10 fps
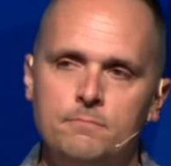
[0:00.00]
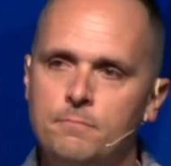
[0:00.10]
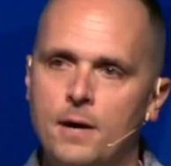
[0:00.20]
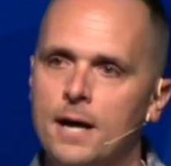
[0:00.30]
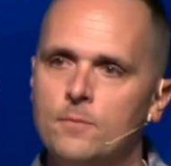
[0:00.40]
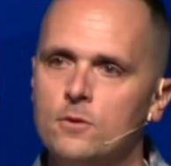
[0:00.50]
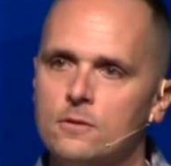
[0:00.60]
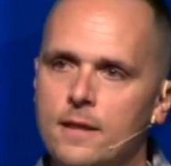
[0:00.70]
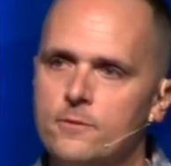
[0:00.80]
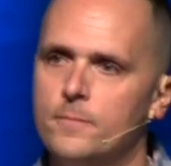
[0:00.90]
Bible or
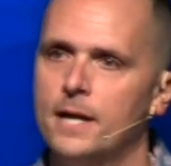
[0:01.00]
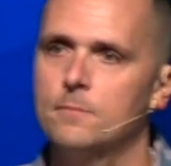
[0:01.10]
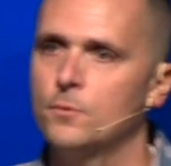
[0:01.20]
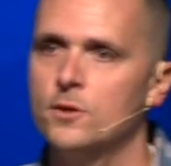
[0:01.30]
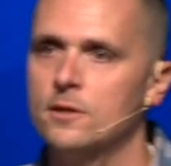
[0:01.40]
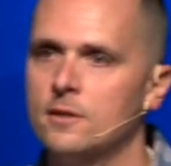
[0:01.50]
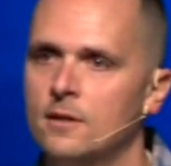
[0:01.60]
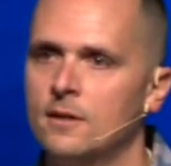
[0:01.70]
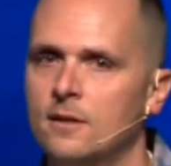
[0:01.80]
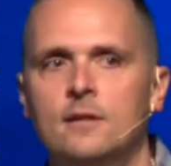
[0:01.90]
leatherback book.
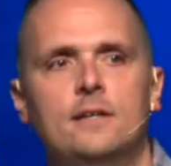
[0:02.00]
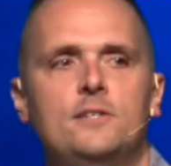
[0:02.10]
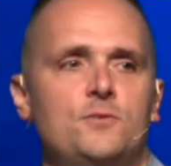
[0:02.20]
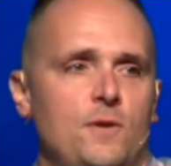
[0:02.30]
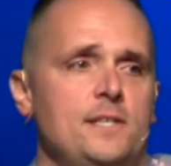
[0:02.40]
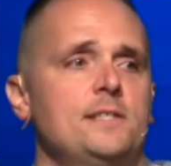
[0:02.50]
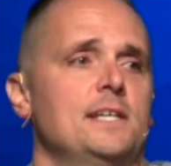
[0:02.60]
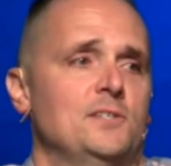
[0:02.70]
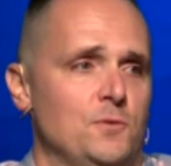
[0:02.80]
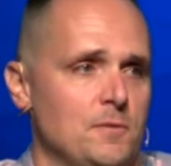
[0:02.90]
It just
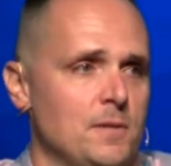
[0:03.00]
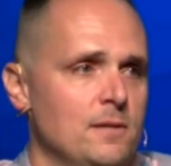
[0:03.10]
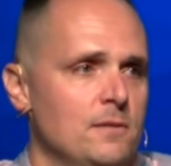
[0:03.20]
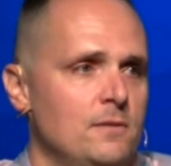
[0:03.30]
resonates with me.